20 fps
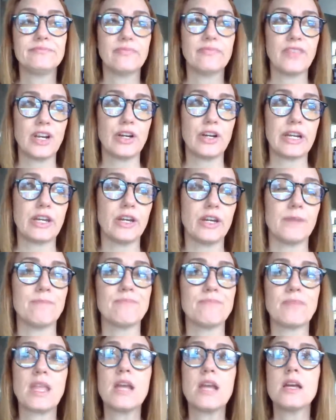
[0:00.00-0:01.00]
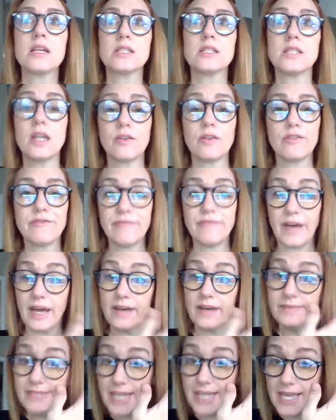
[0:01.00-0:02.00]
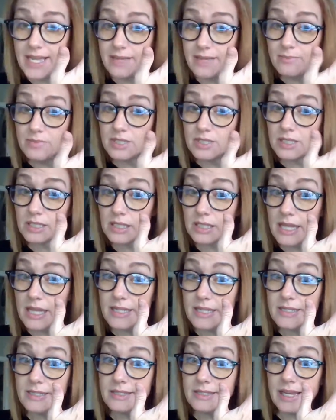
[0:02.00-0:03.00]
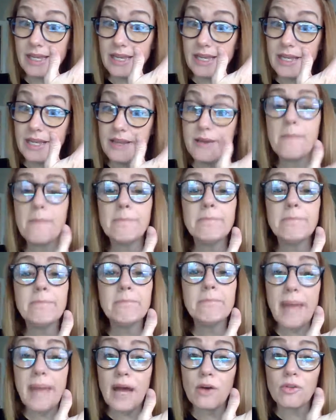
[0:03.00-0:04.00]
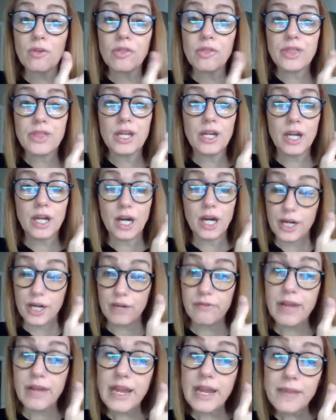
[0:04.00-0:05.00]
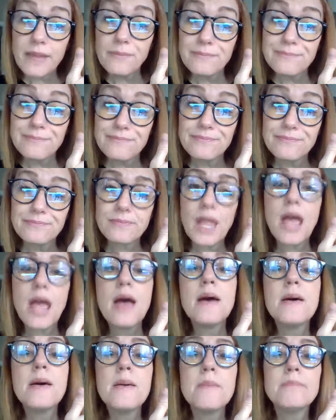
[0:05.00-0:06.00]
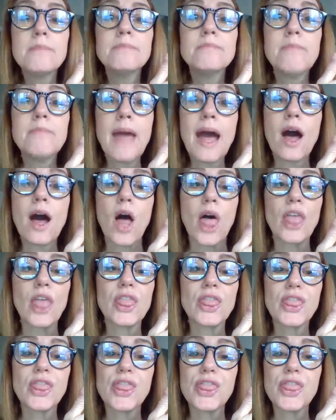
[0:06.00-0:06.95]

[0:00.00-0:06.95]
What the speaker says: Very good. So 5 times, let's say mouth. Are you ready? Mouth.